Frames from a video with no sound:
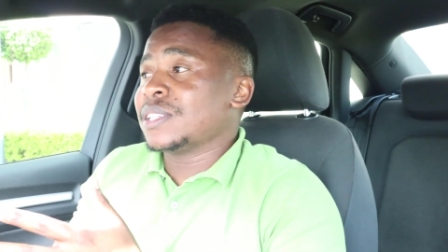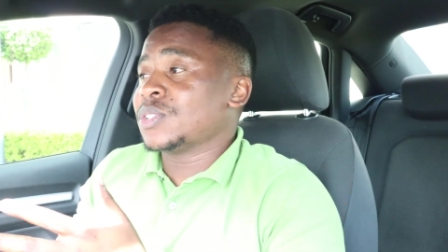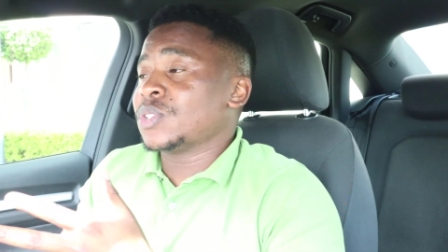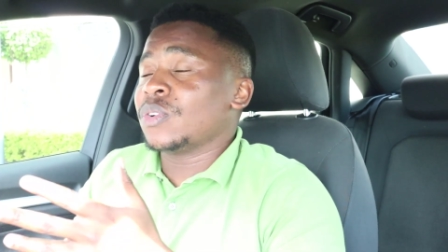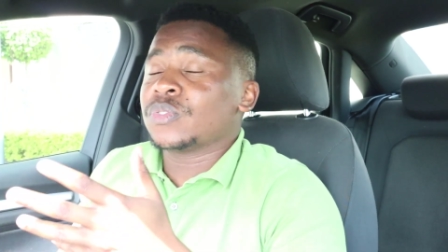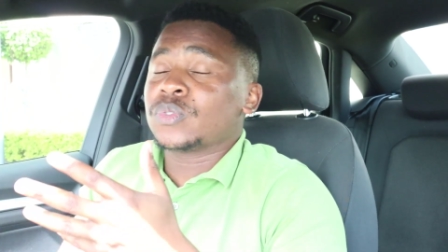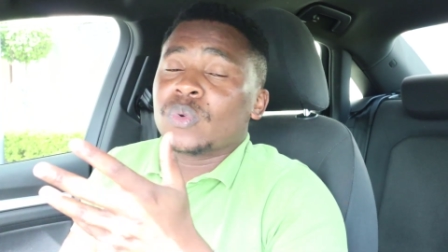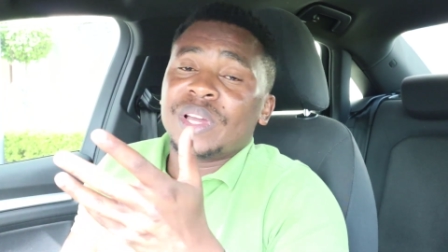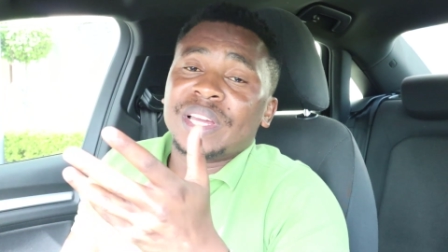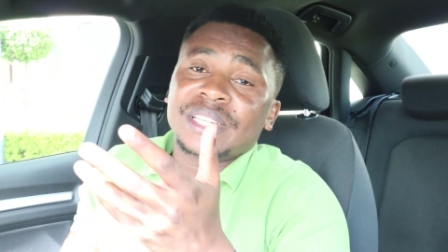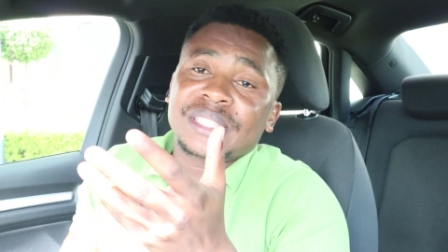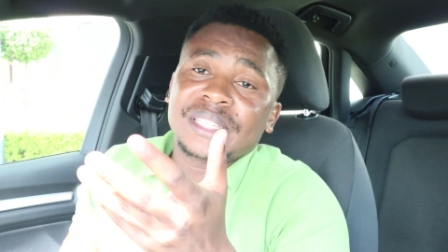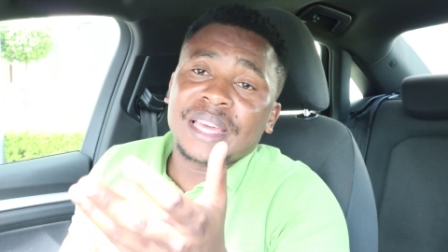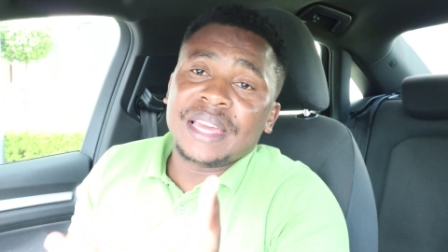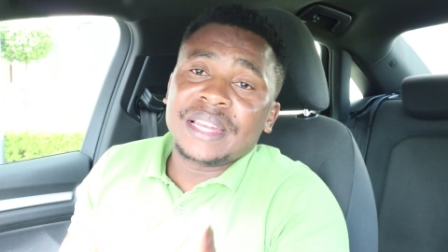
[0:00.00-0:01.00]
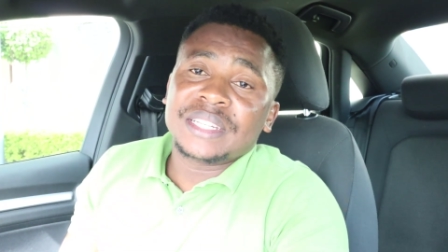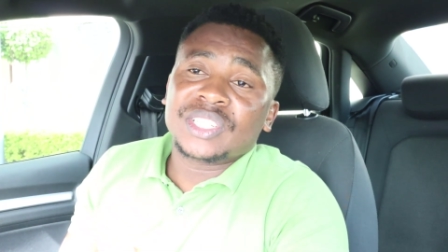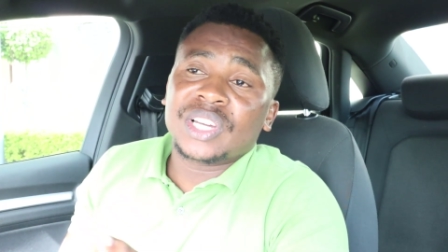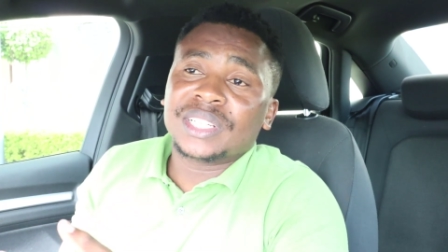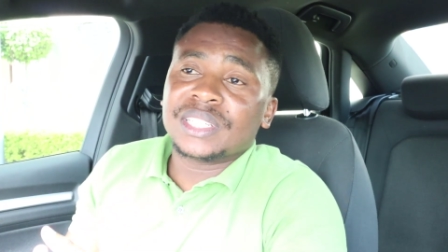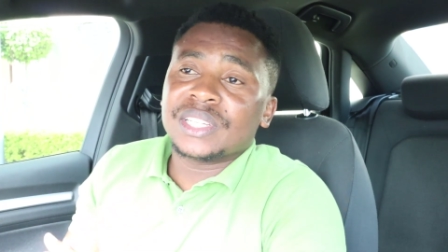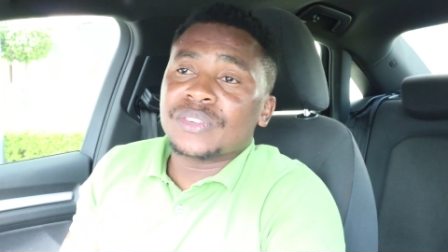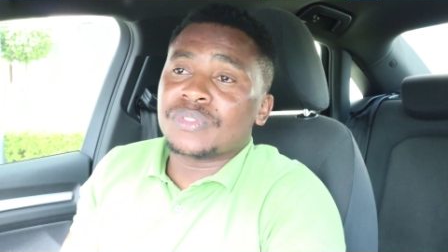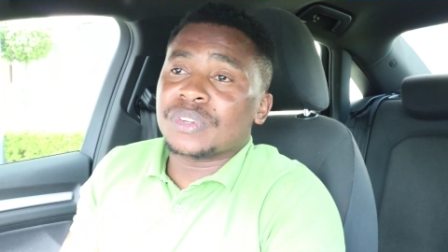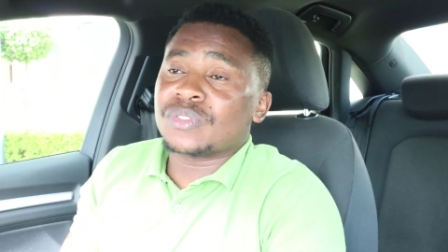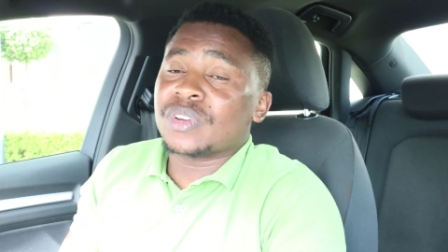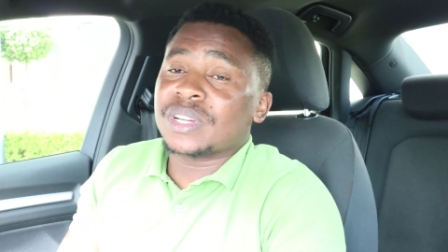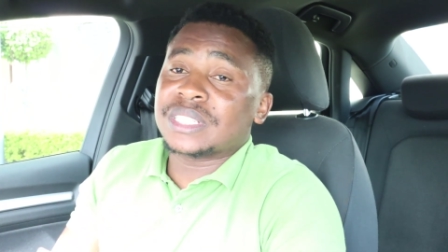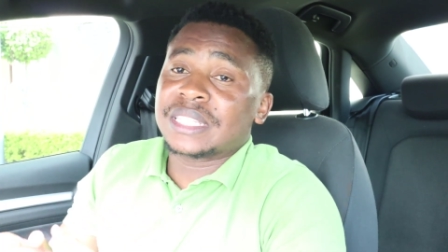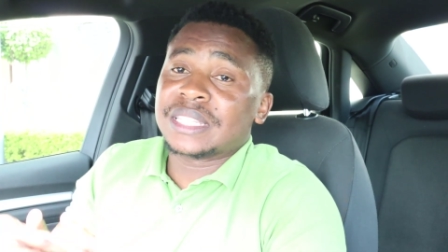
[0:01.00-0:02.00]
the softwares and charging
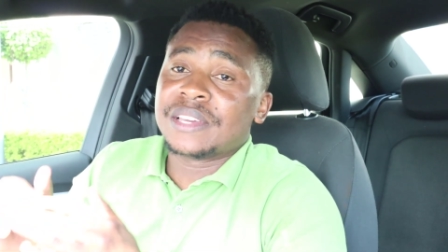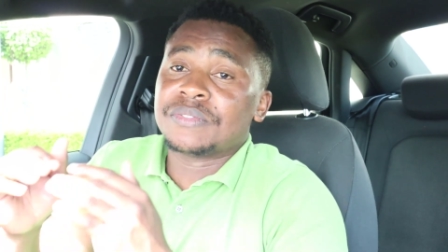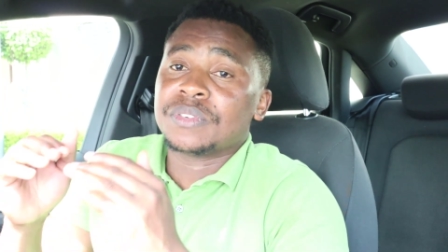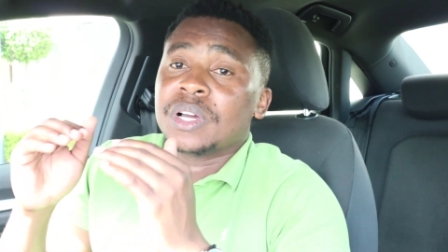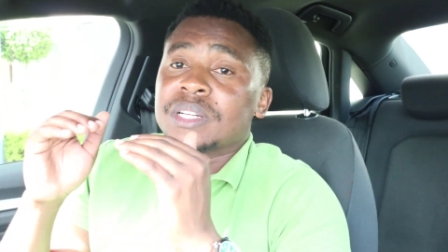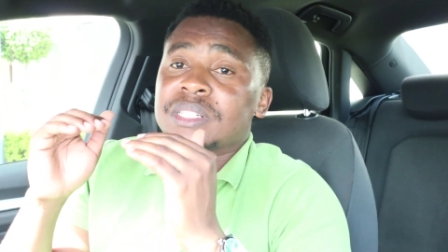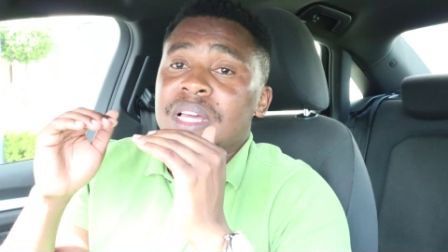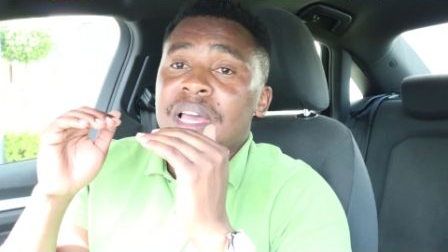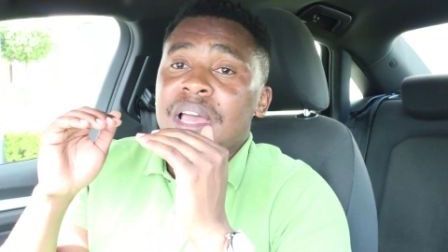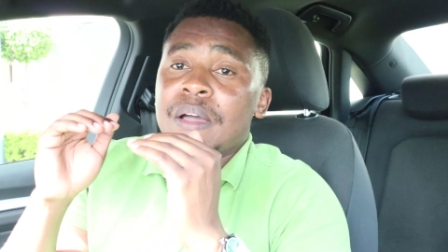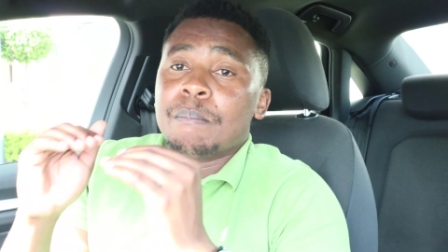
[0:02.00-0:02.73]
infrastructure, they've got